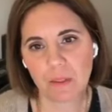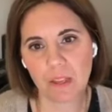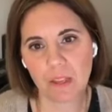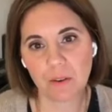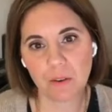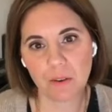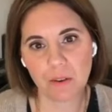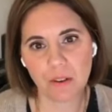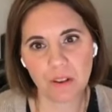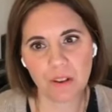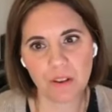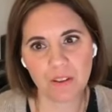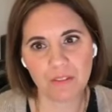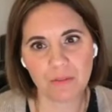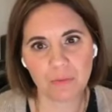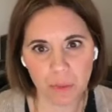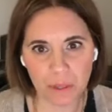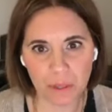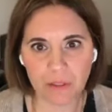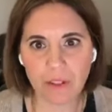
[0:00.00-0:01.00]

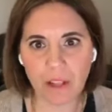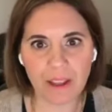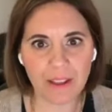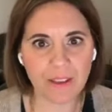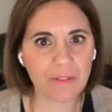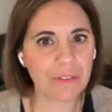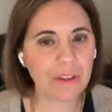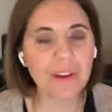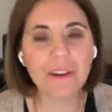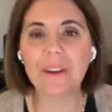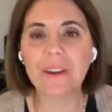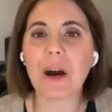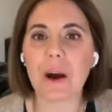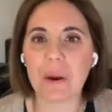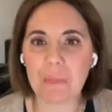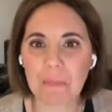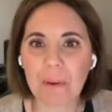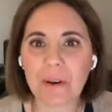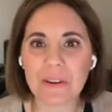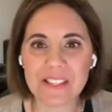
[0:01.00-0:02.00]
in real life,
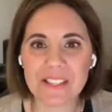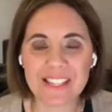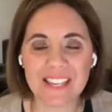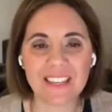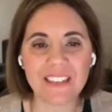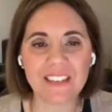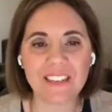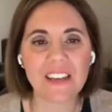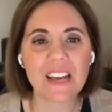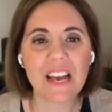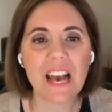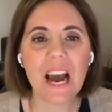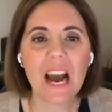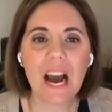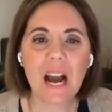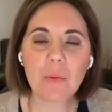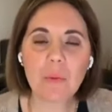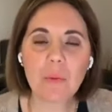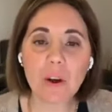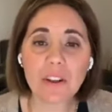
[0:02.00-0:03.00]
a person,
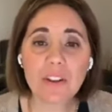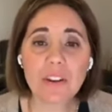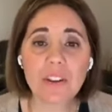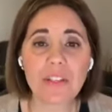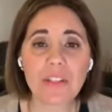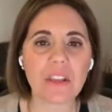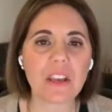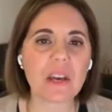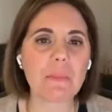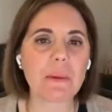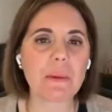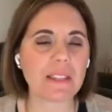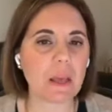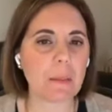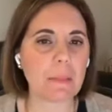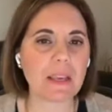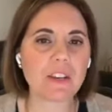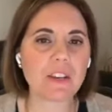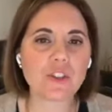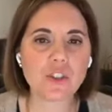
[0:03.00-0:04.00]
I want you to think about
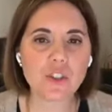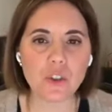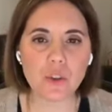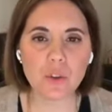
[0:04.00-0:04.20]
that because